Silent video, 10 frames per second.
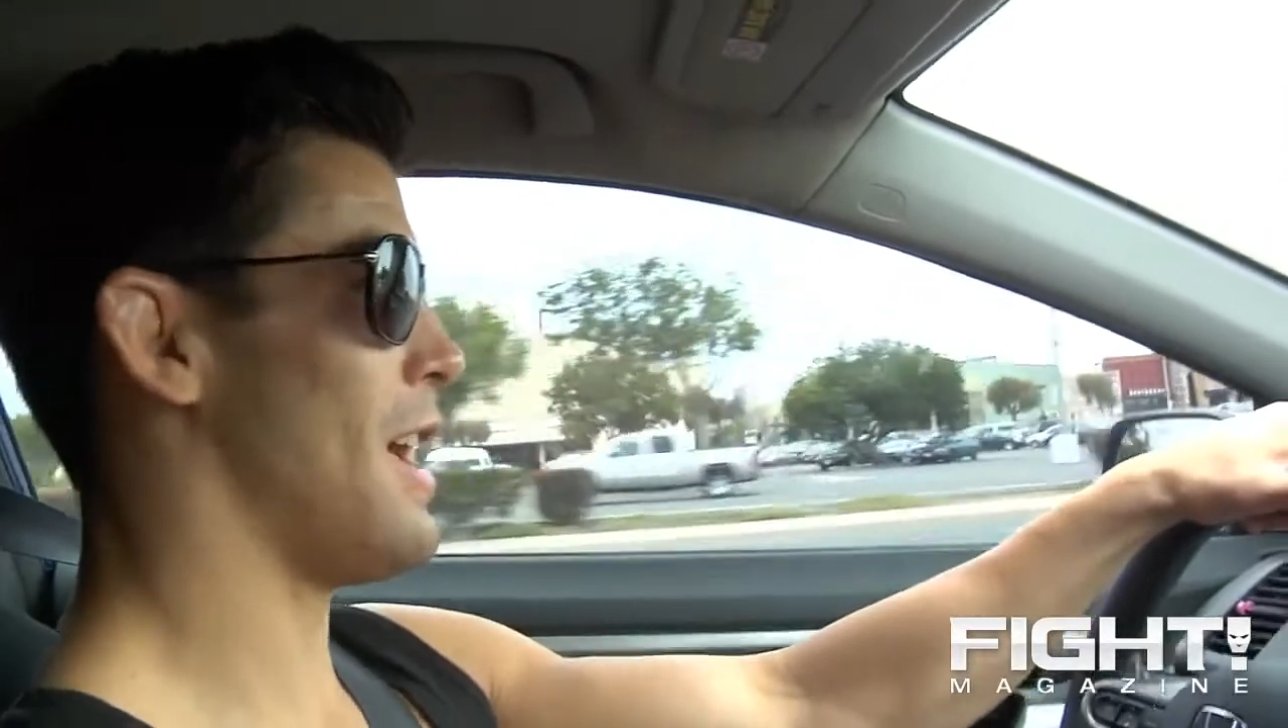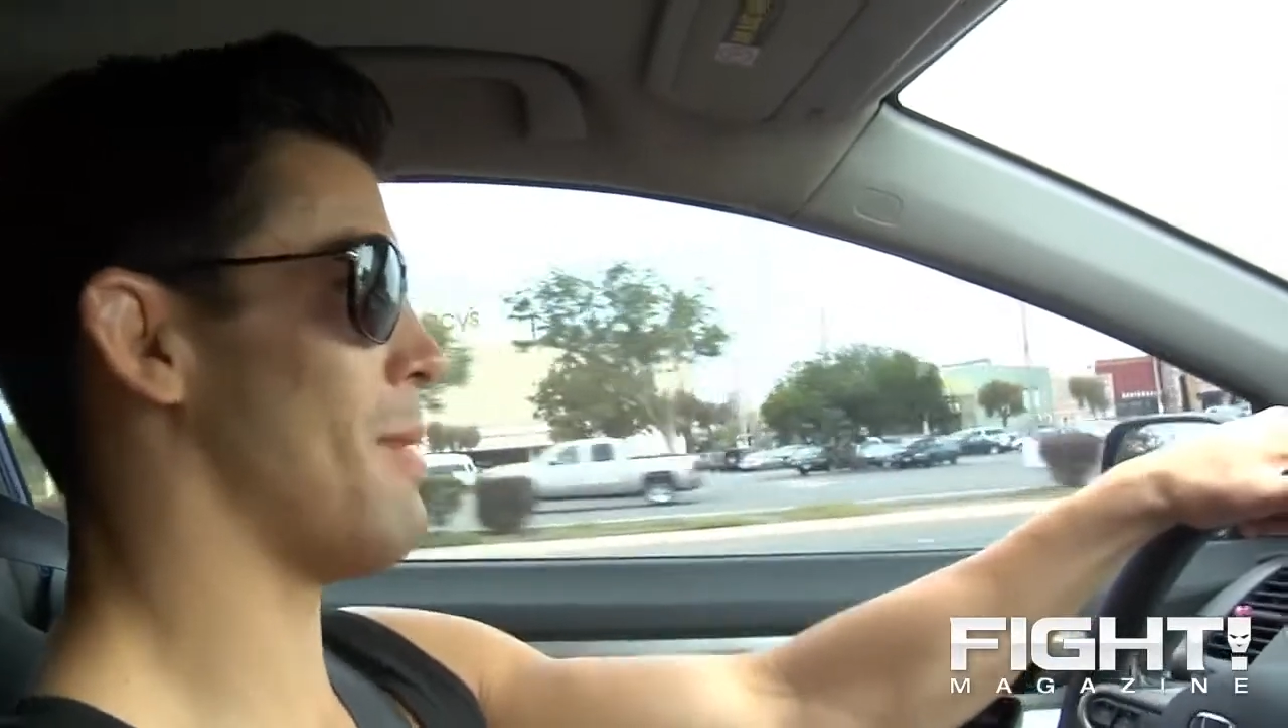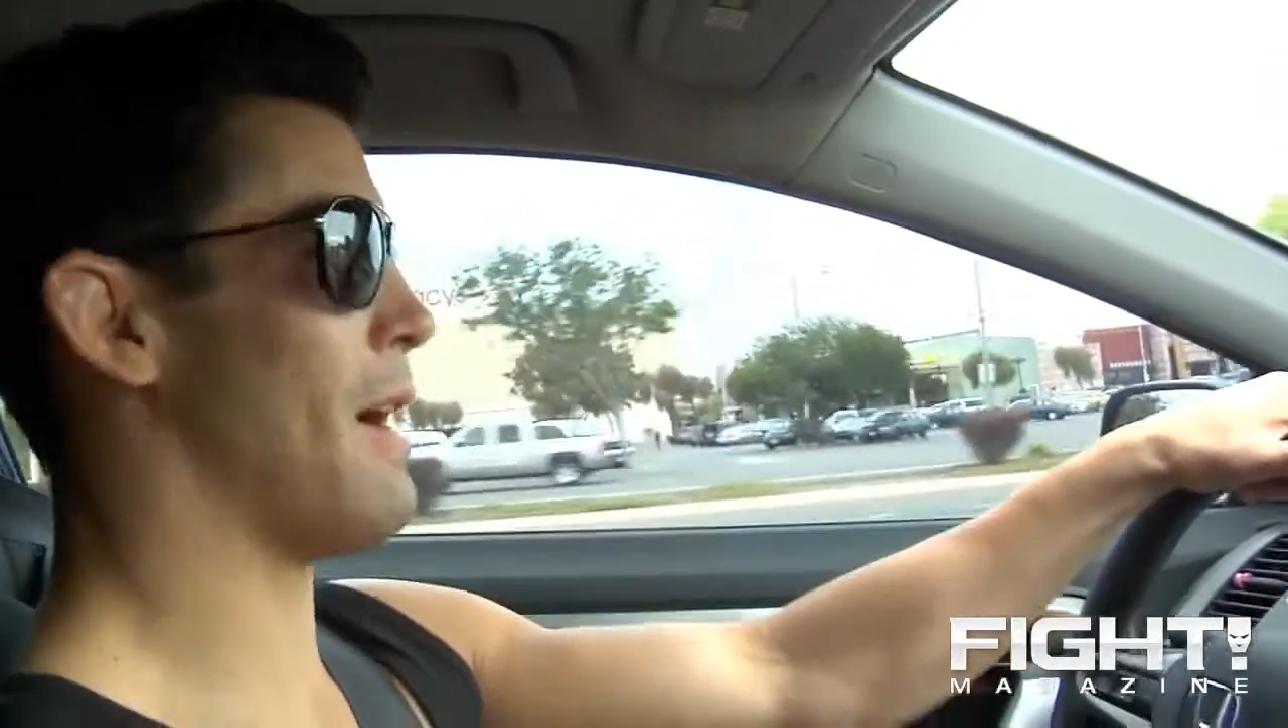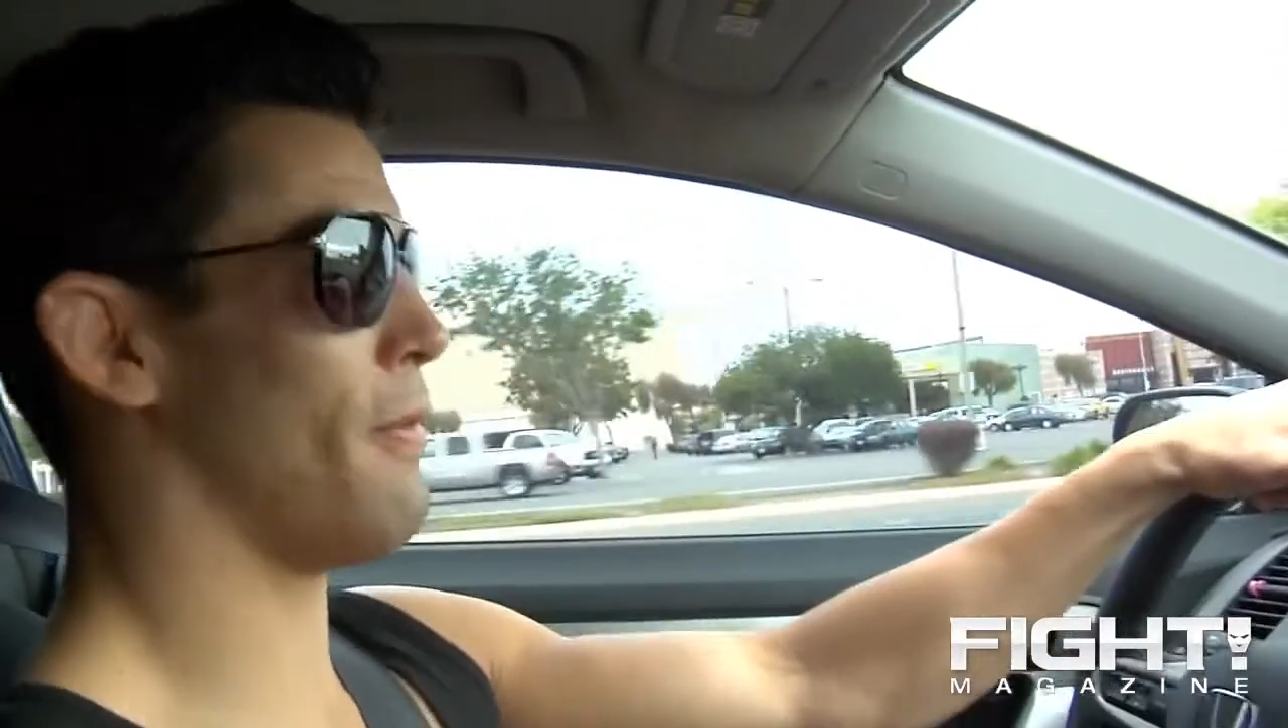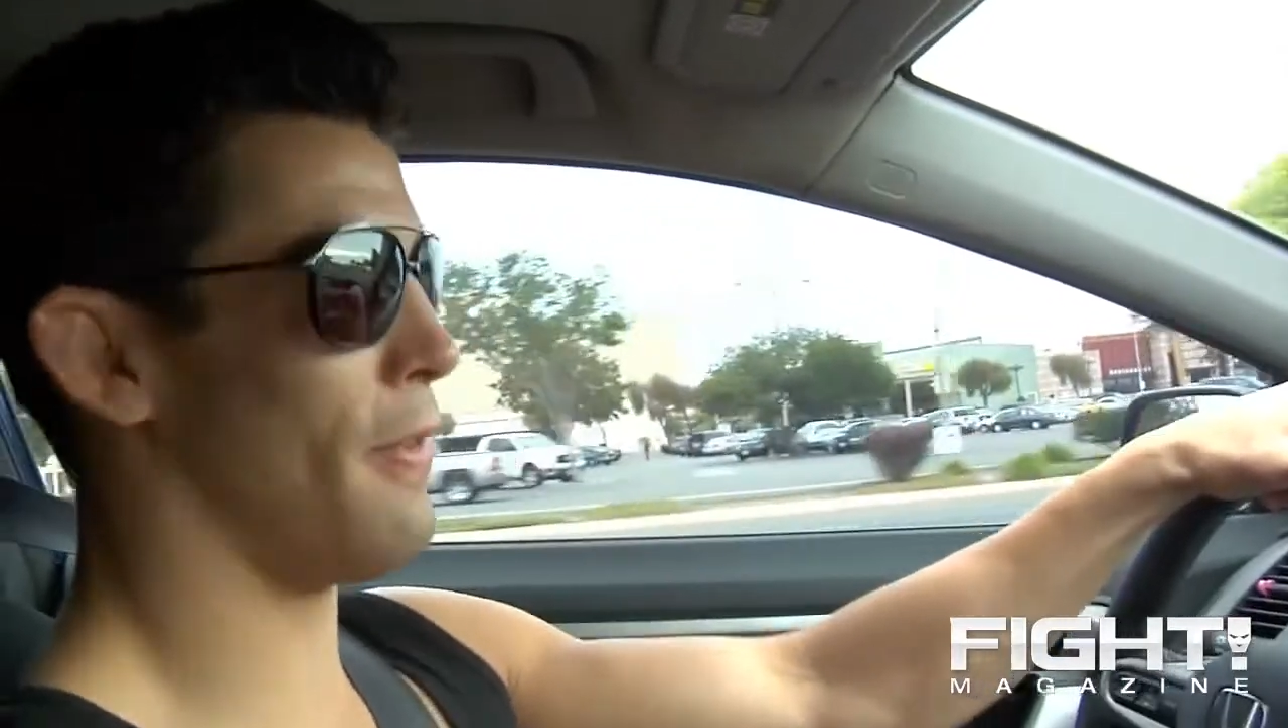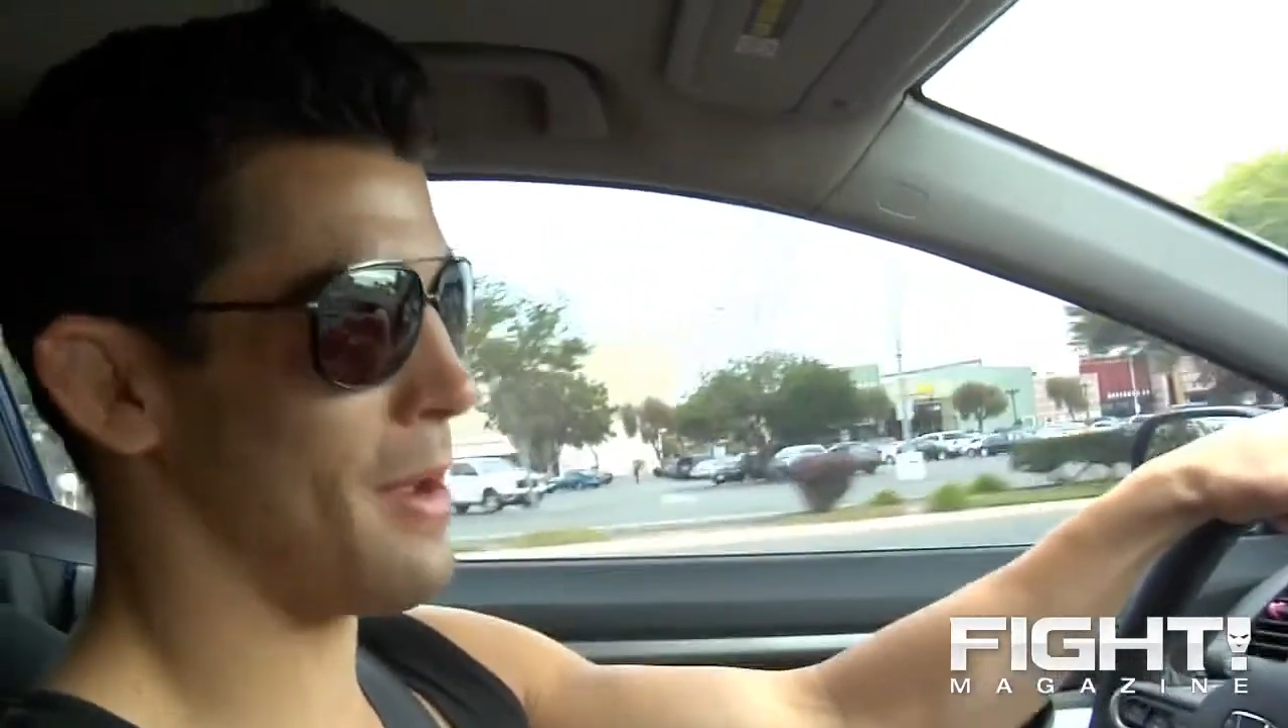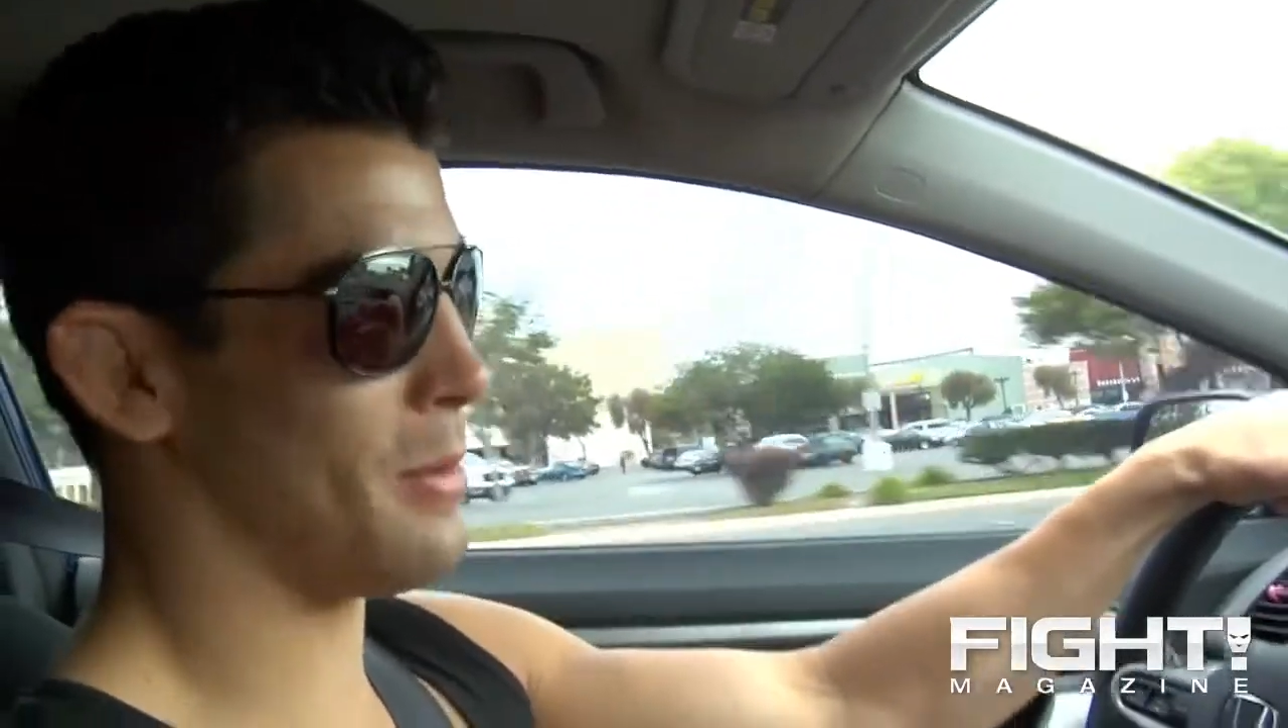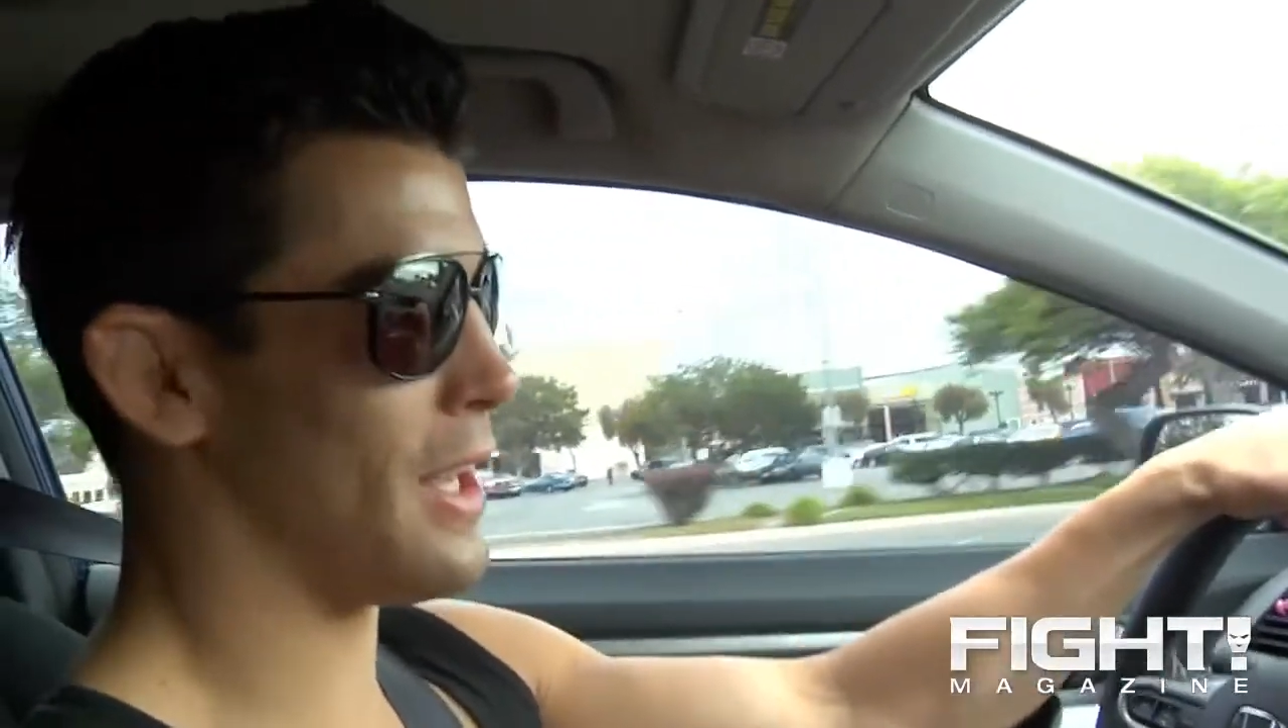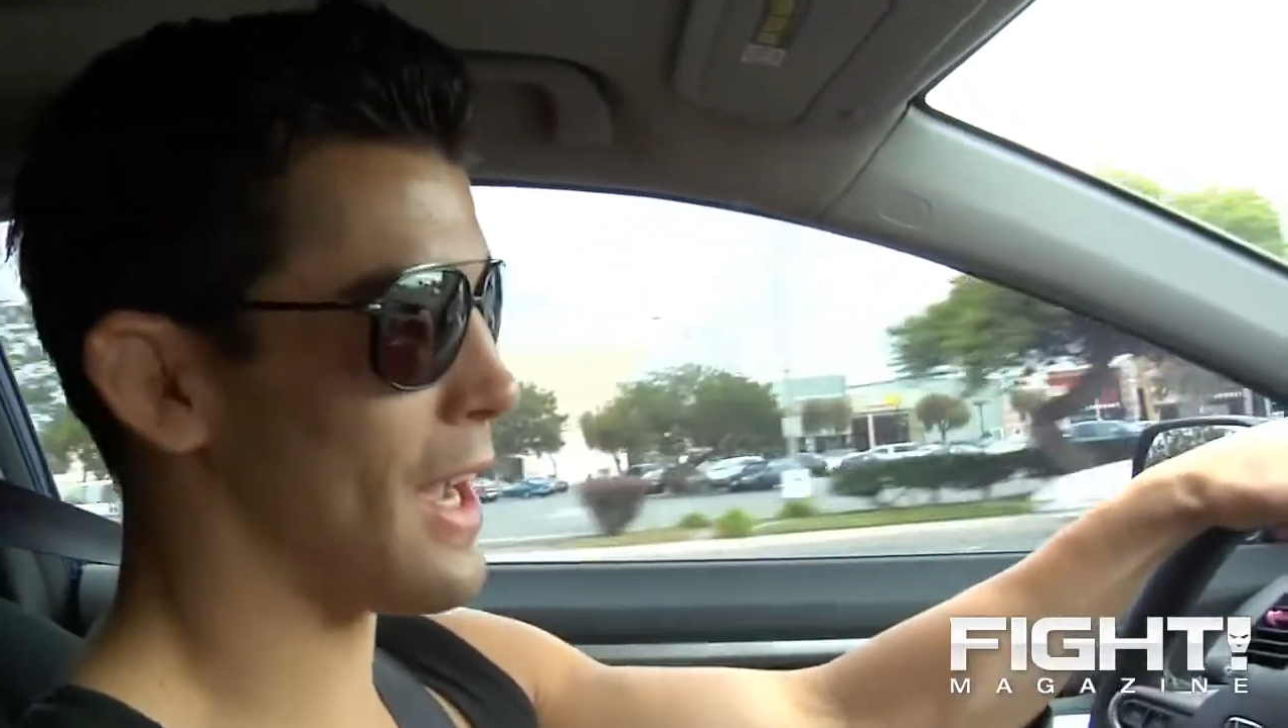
and my family